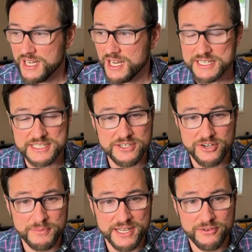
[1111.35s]
I just
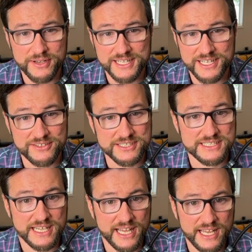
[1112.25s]
started by going in there and
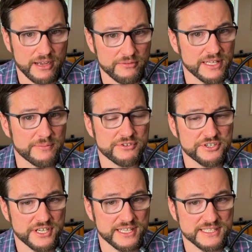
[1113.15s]
just saying, hey, I really
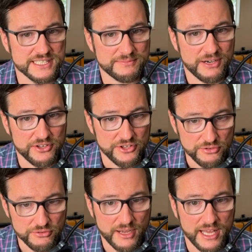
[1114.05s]
appreciate this about
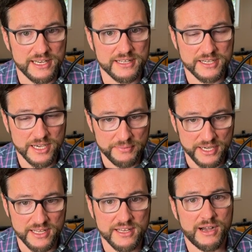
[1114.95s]
you and the
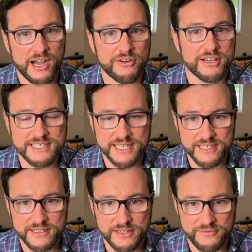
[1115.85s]
company. How can I
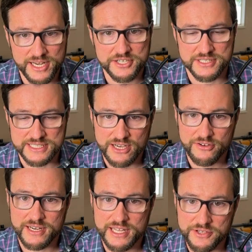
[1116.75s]
take advantage of this? How
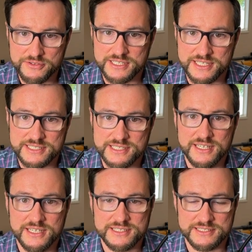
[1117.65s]
can I use this
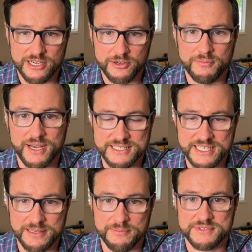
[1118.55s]
to help my
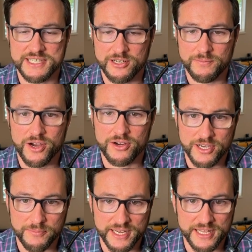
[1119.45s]
team, to help our
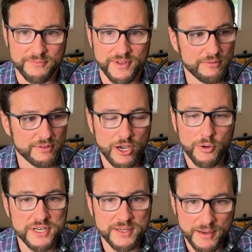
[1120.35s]
company? That really
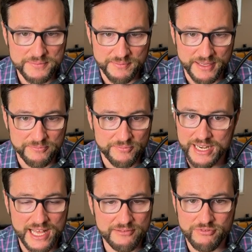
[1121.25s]
opened him up to me. I
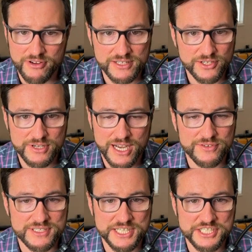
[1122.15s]
had very little
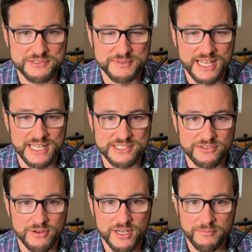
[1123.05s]
conversations with that.
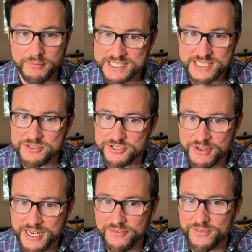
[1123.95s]
So basically was
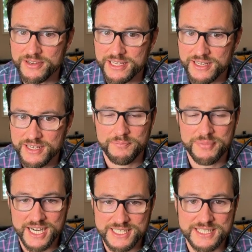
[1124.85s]
creating a very
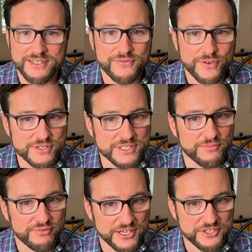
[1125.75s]
positive first
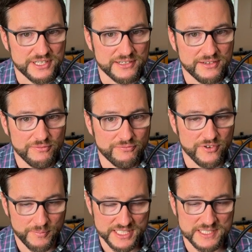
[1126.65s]
impression
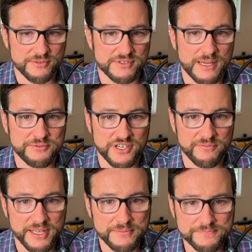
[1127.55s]
from his perception
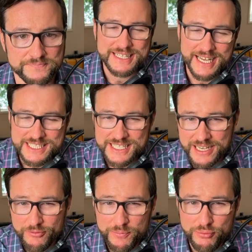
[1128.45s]
of me. The next thing
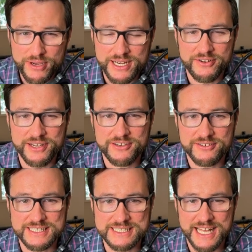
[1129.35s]
I want to point out here
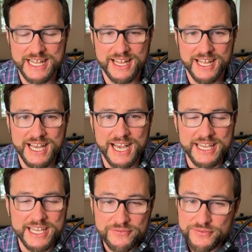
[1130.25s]
is that I
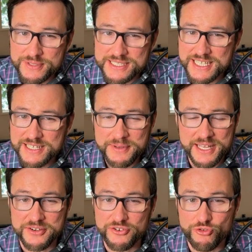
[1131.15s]
influenced him
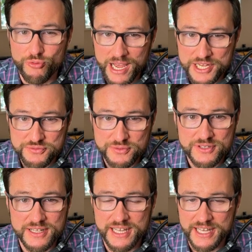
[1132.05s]
in
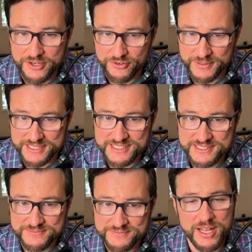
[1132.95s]
gradual
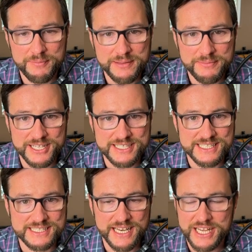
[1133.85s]
increments. What I mean by this
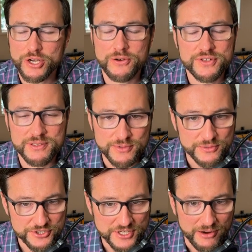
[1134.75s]
is I didn't go for the
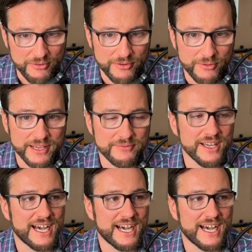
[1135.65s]
moonshot right away.